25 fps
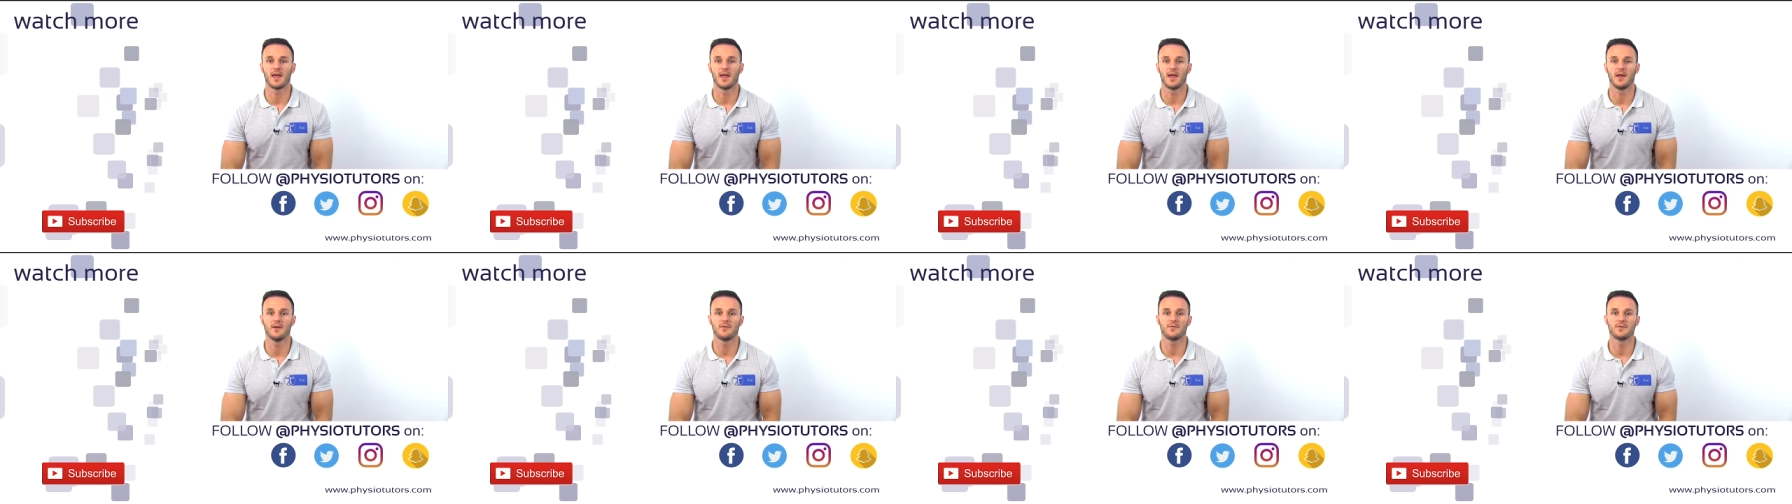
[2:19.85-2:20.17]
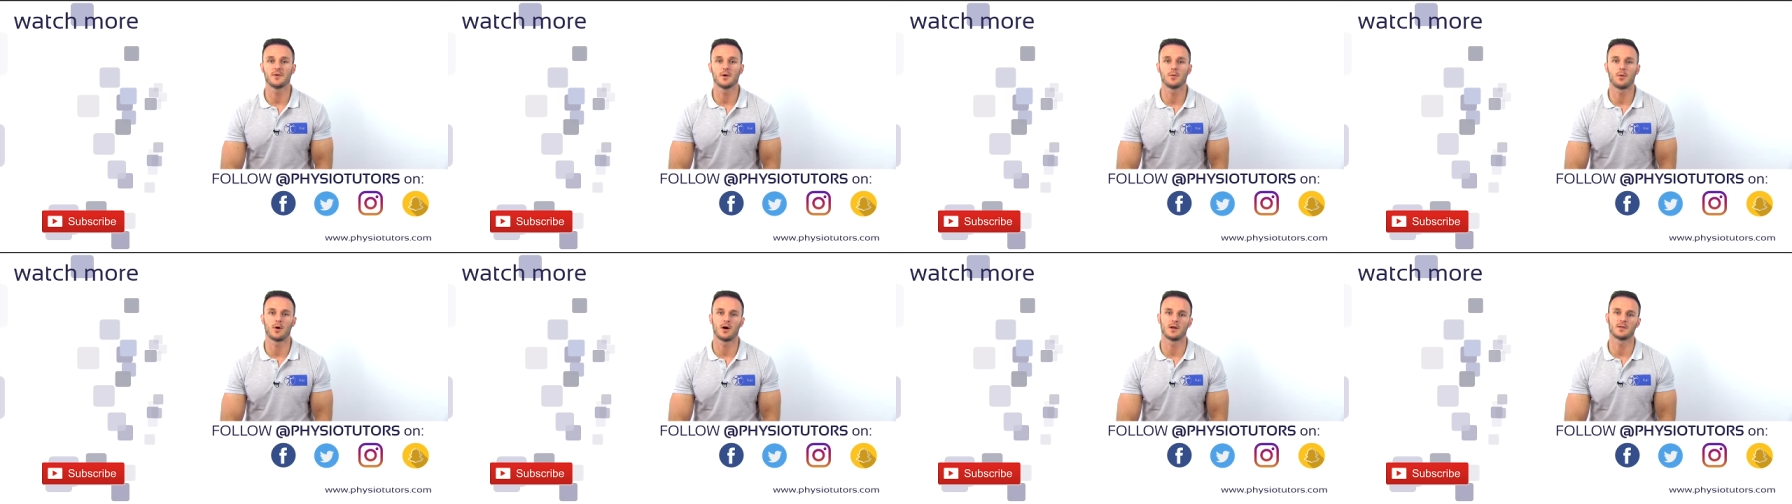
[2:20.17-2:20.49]

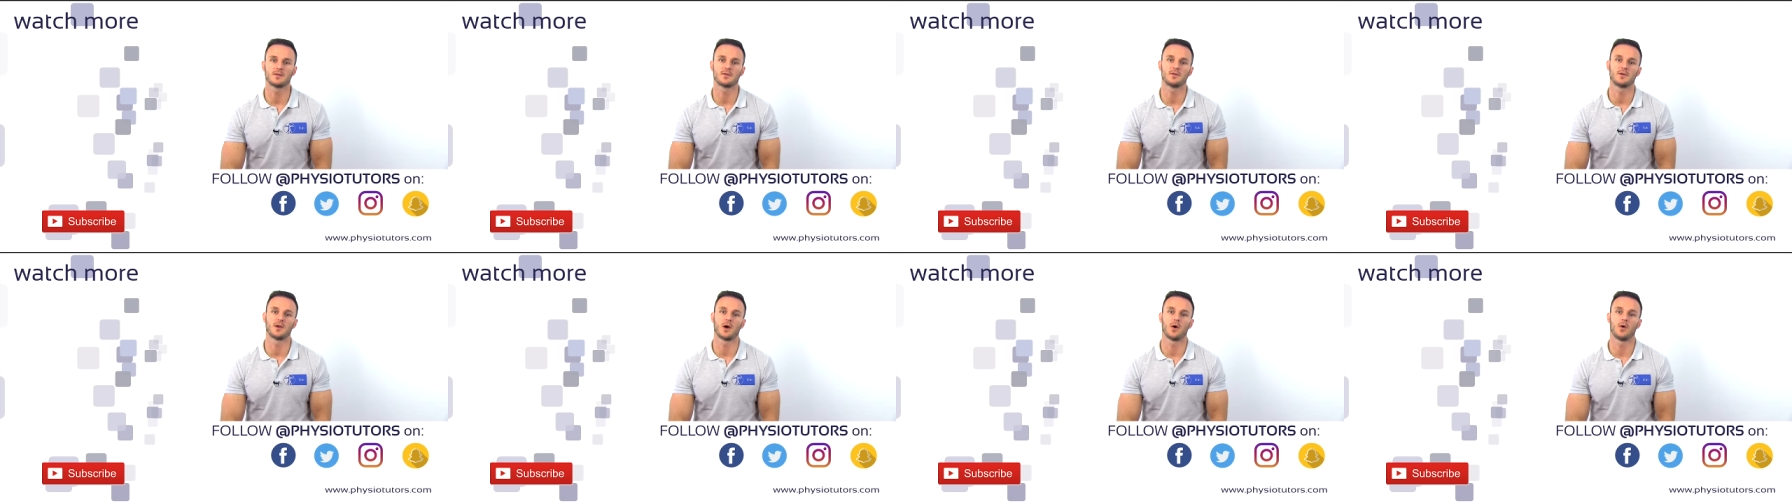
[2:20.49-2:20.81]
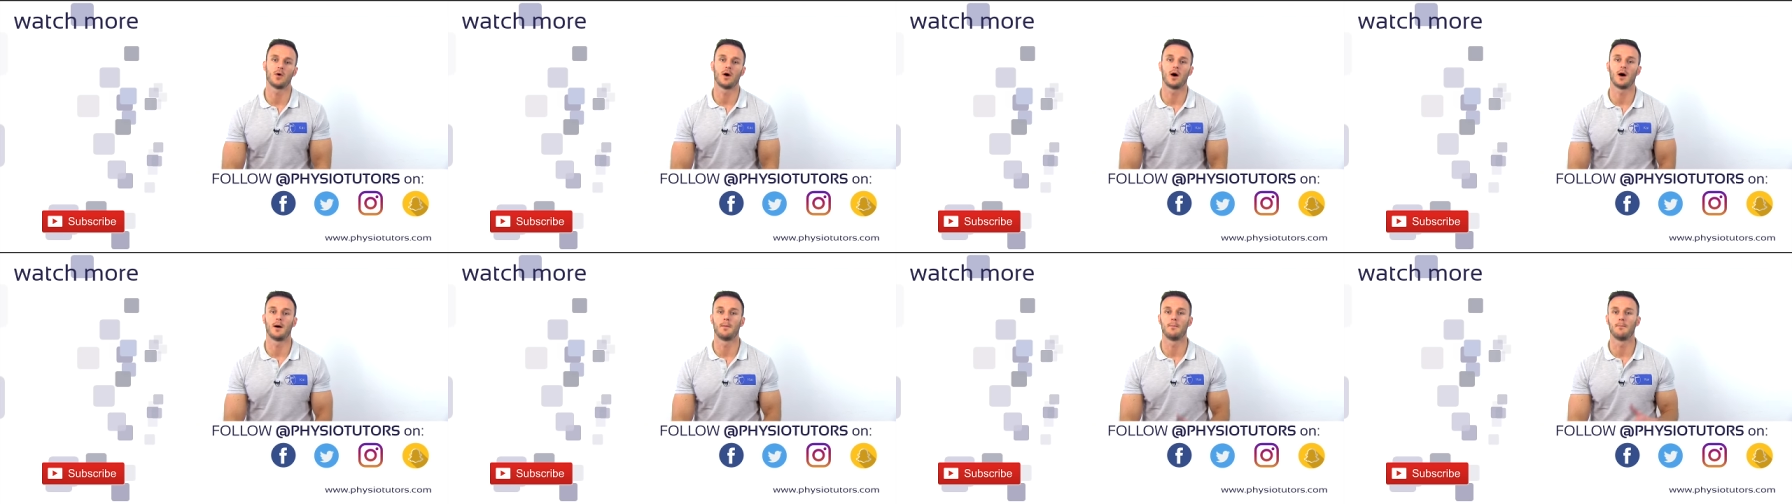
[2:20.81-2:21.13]
If you want to
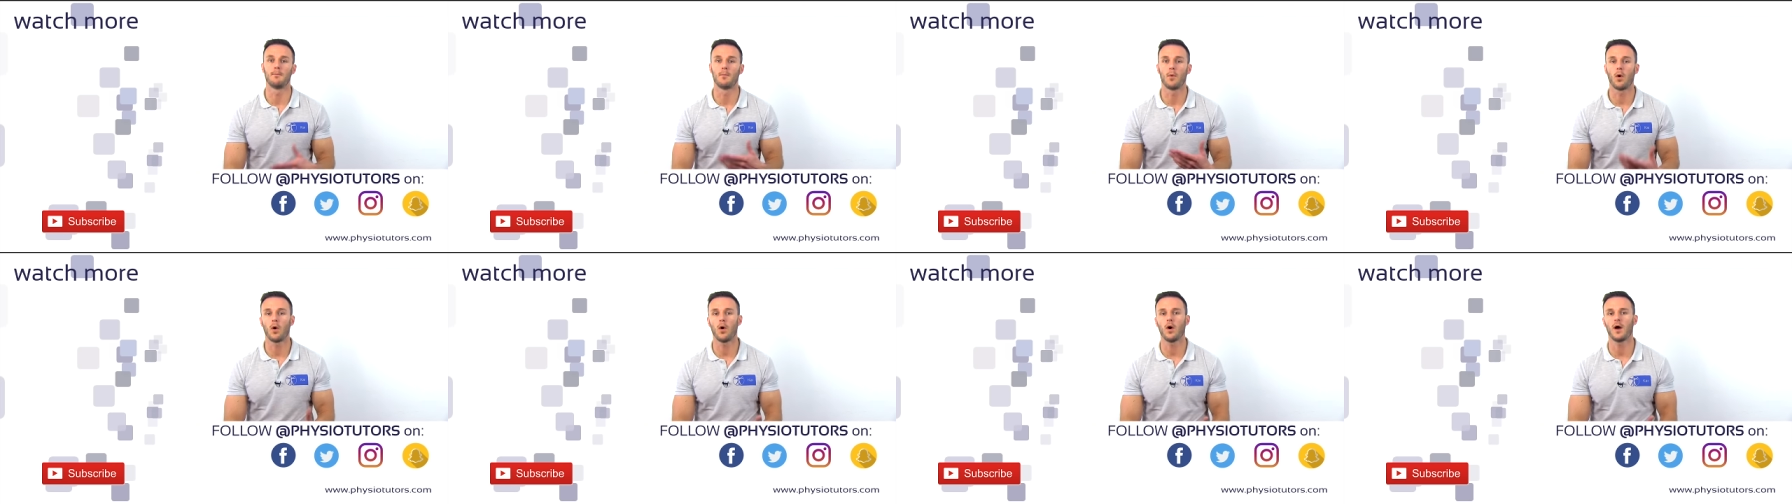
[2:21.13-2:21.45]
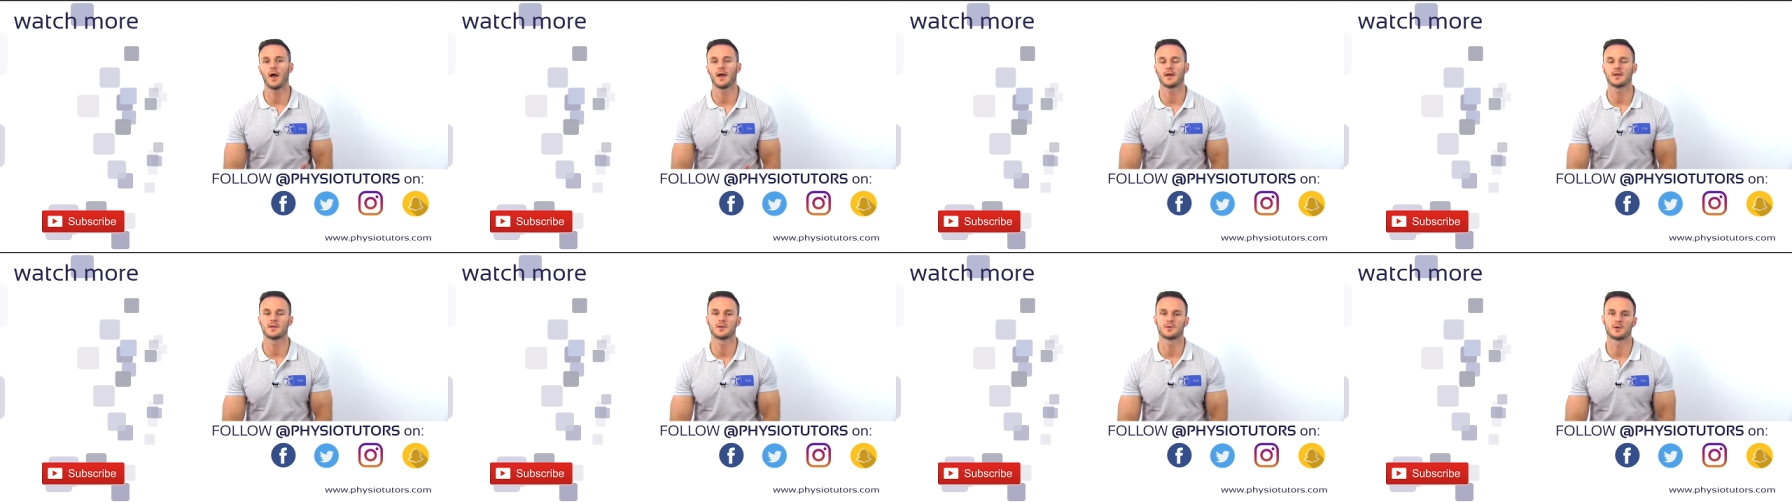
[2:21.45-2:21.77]
know a
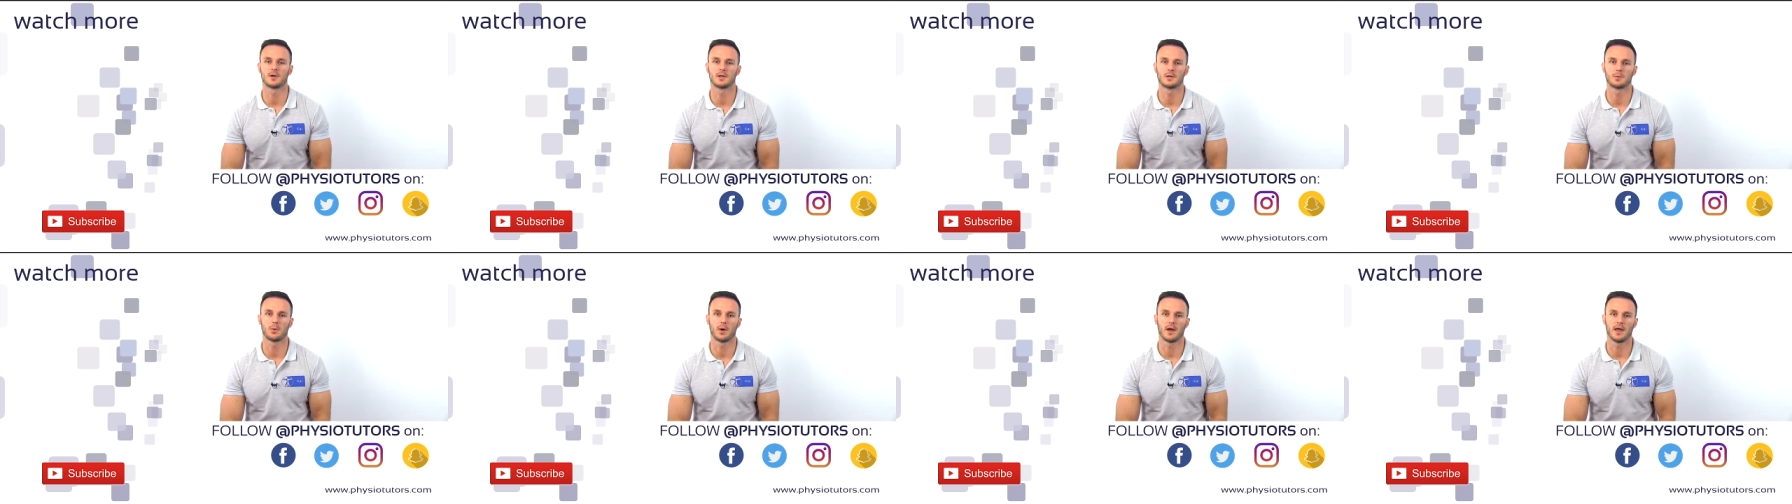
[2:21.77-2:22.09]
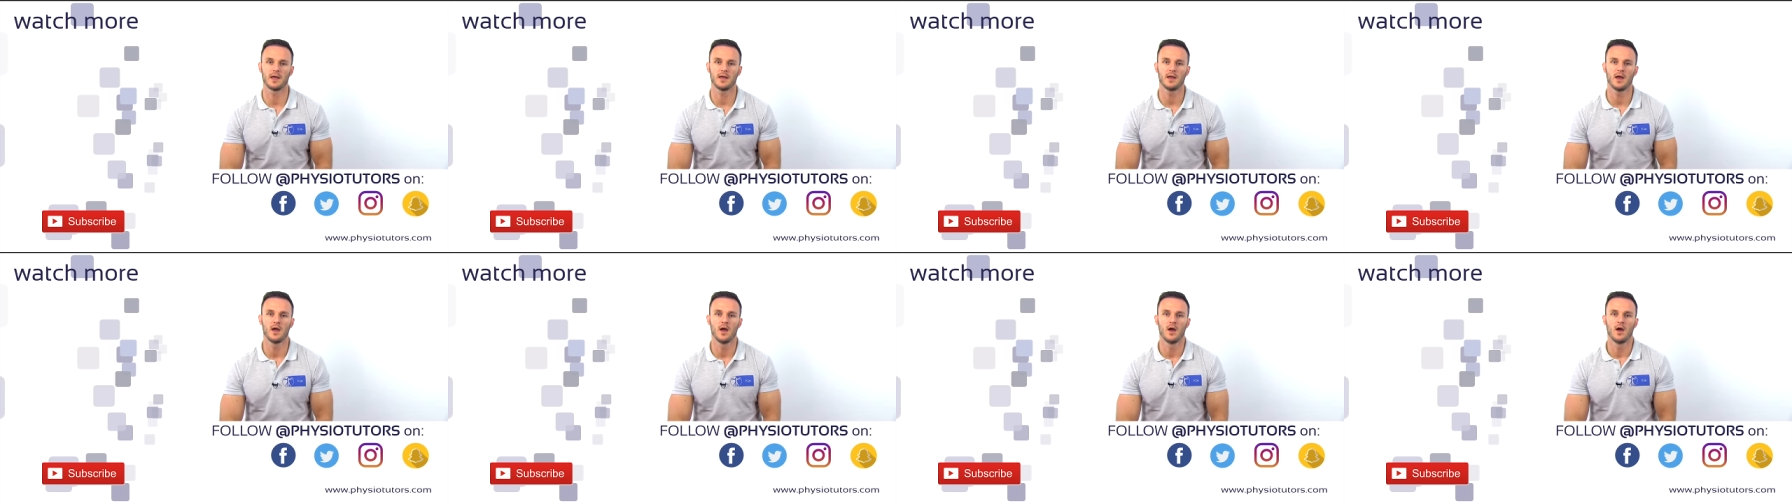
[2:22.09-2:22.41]
more accurate
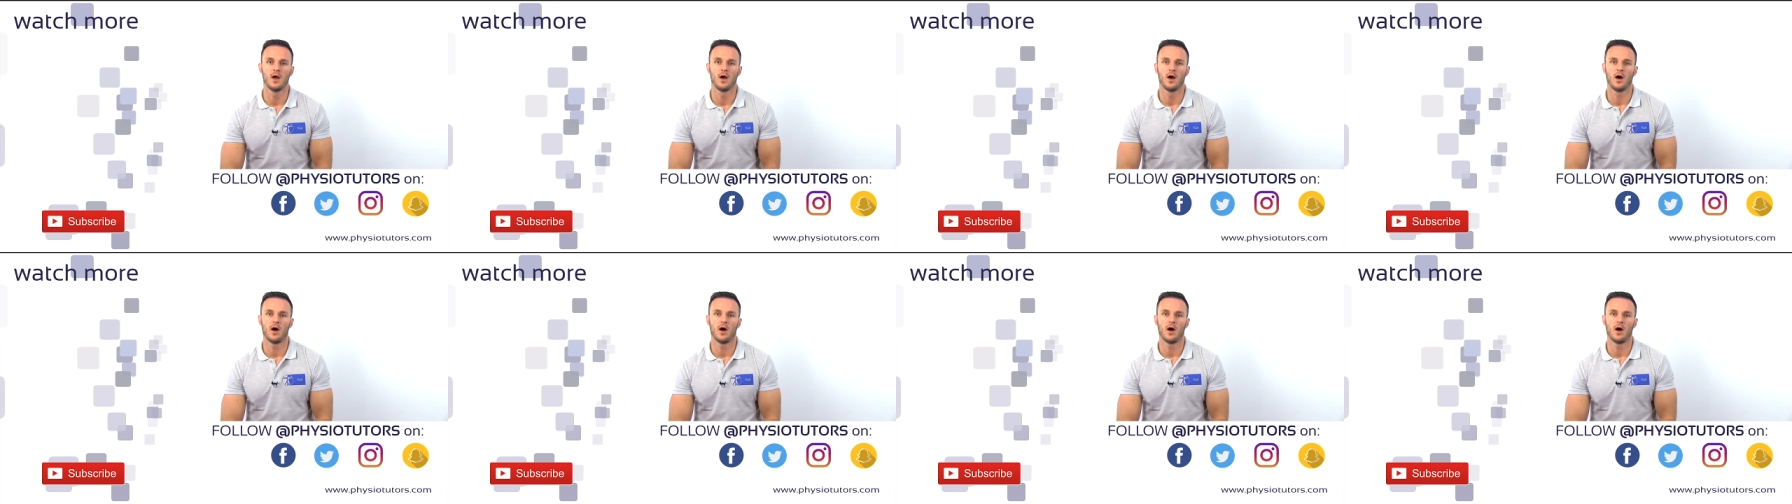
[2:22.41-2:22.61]
way